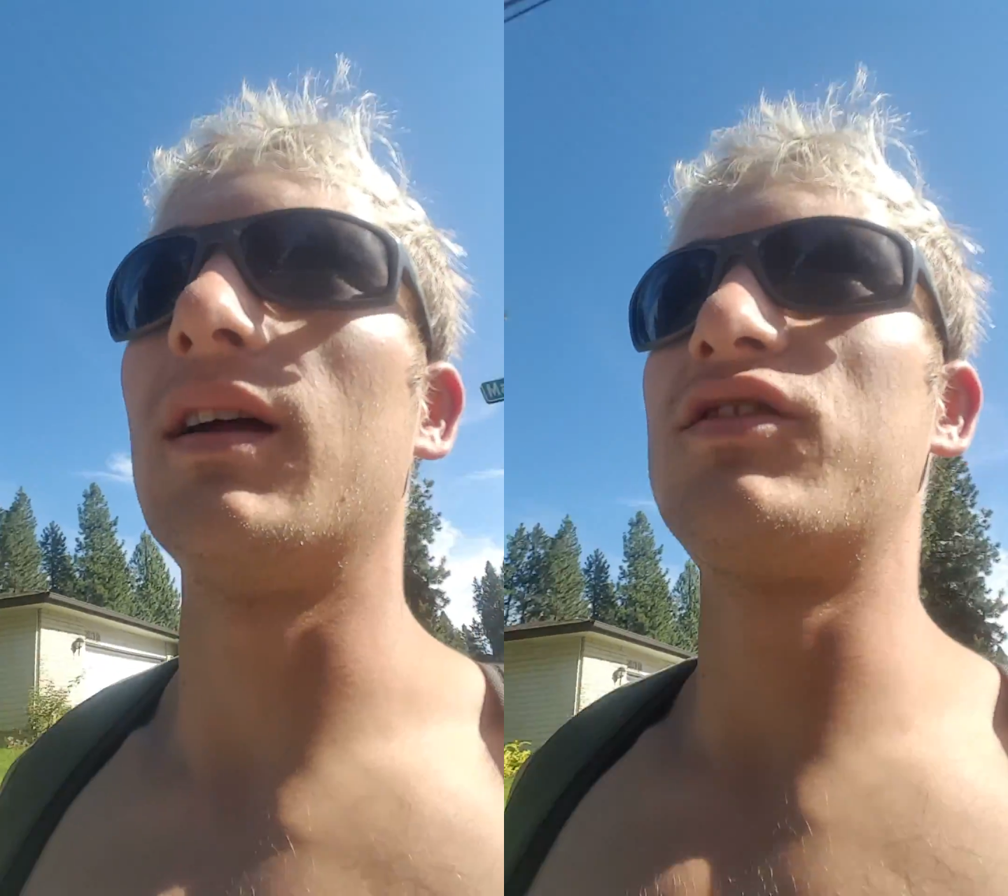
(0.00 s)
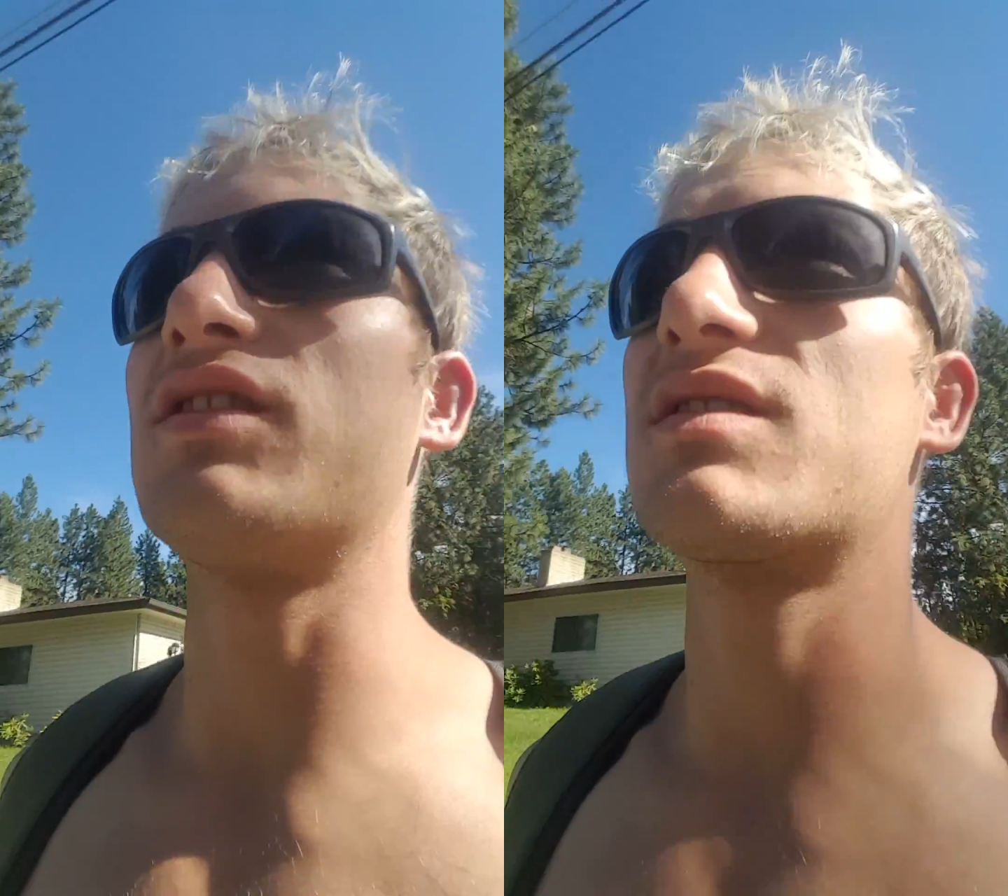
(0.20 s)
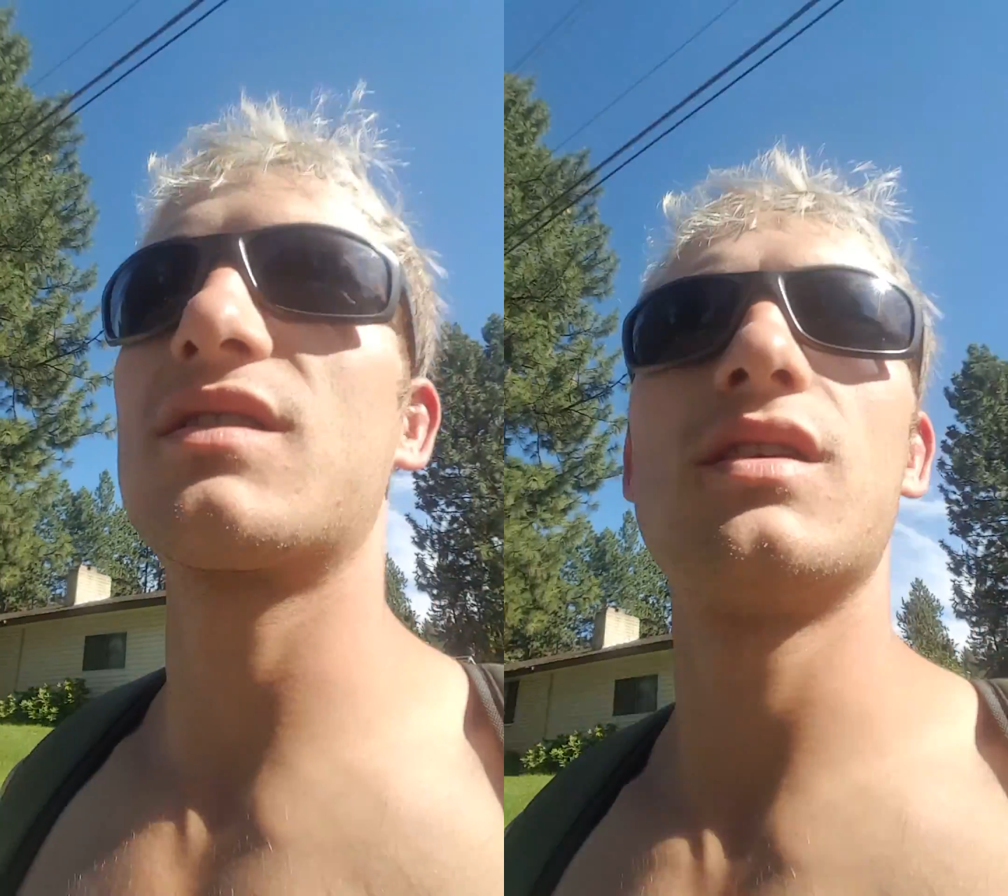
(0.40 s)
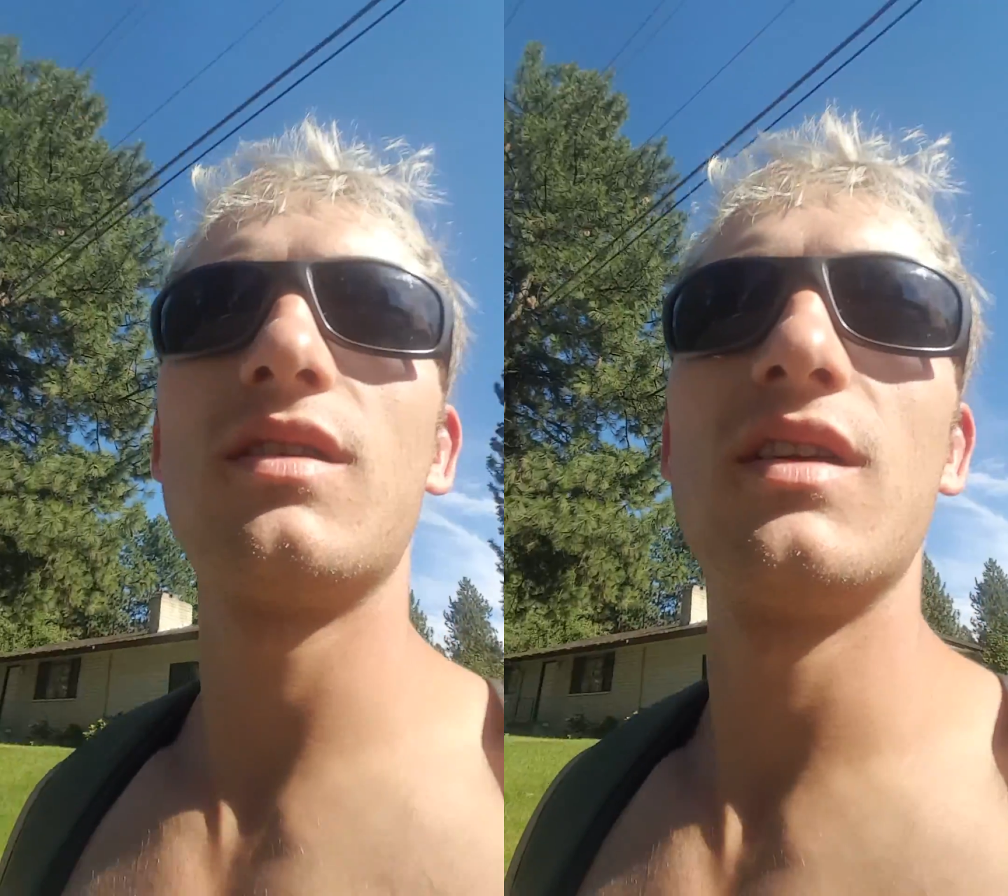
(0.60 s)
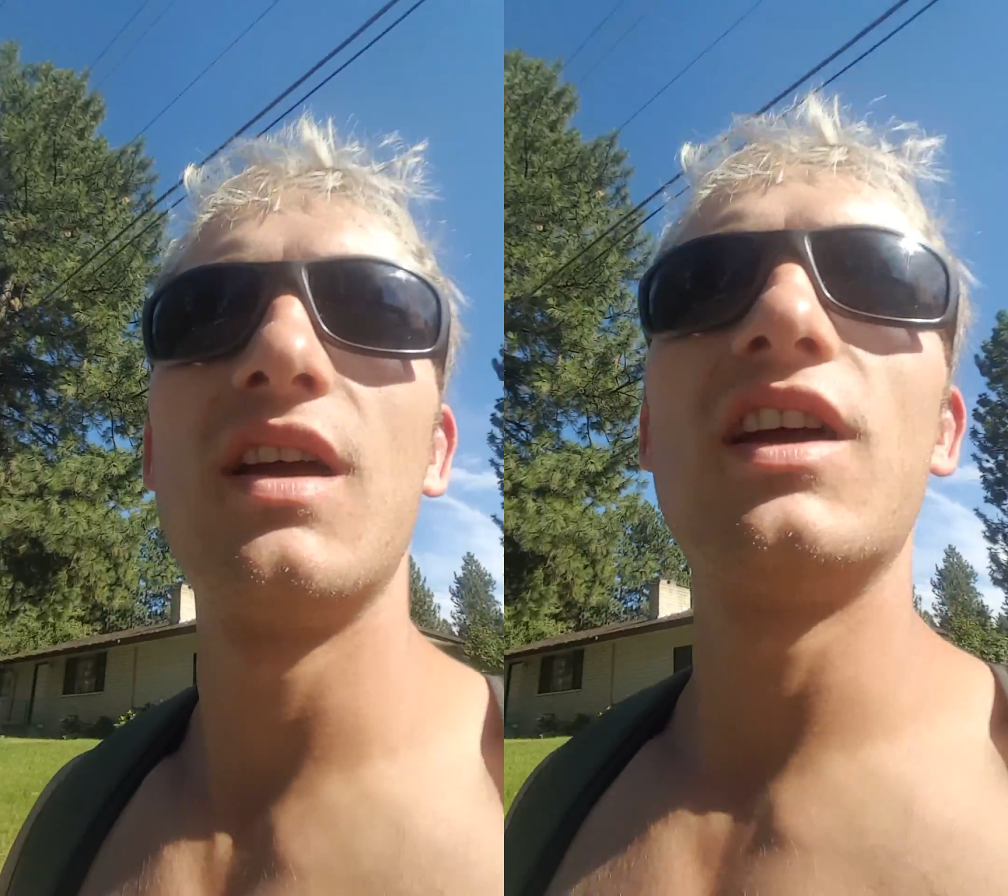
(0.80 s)
It just
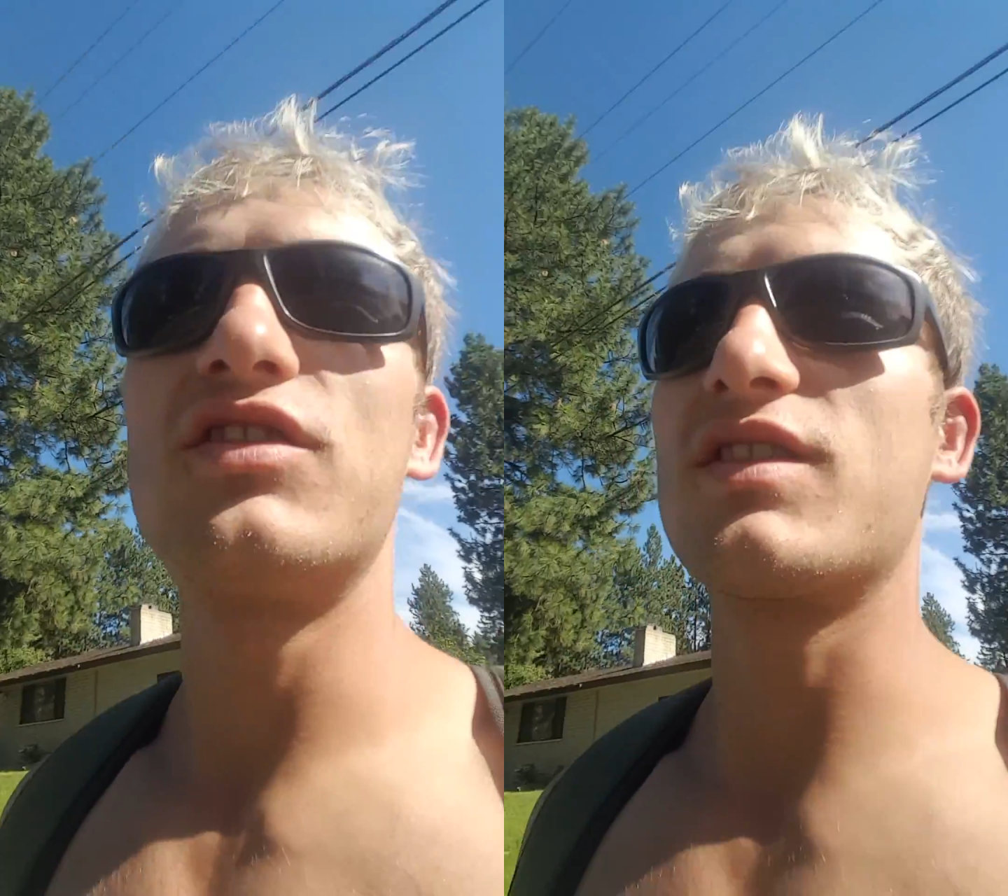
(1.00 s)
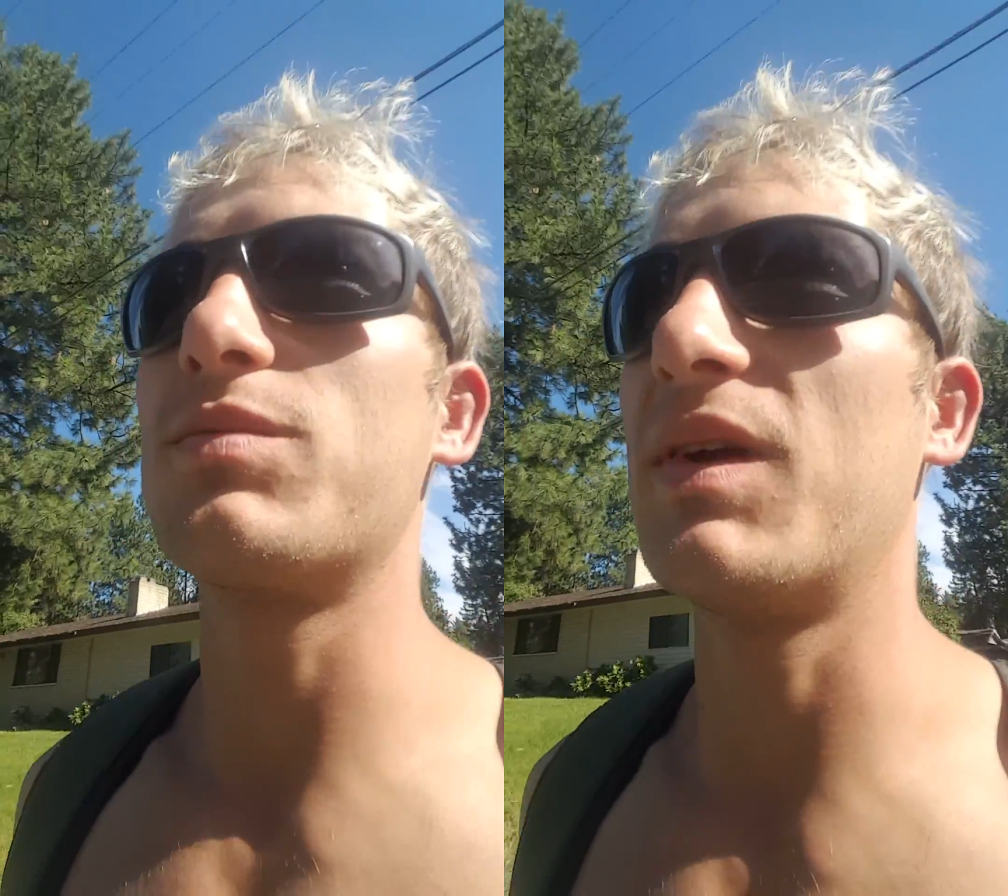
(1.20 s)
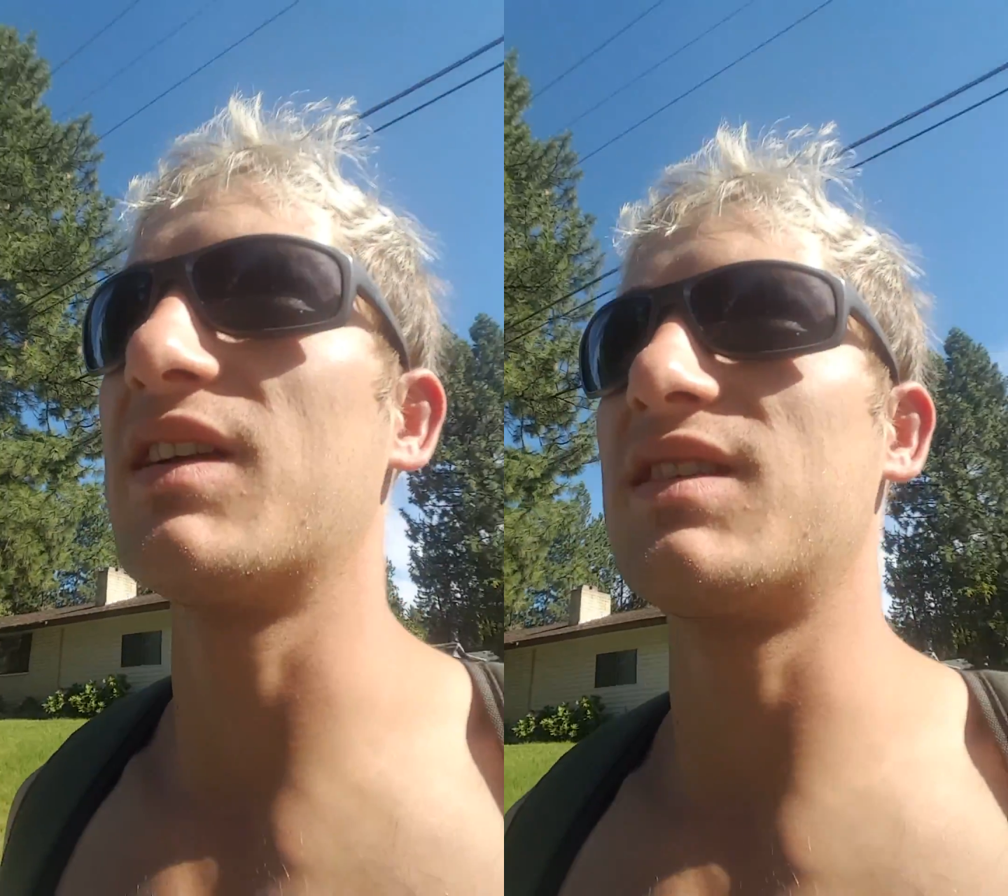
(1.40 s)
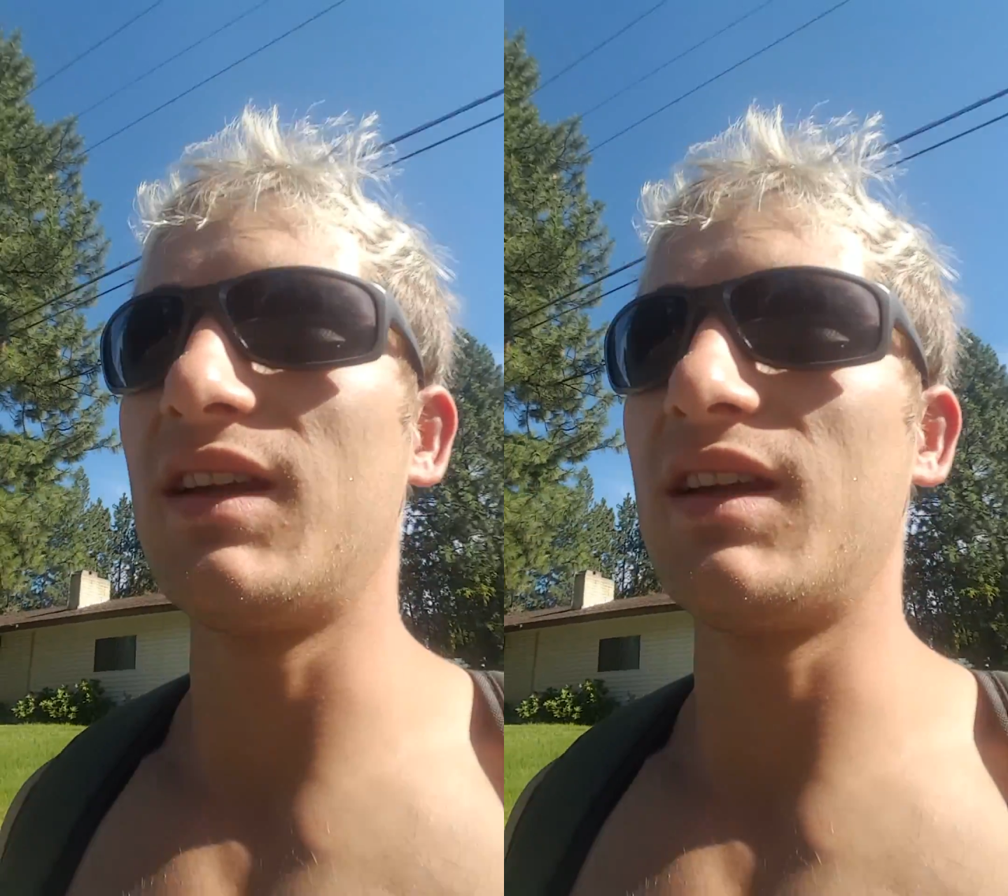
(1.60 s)
makes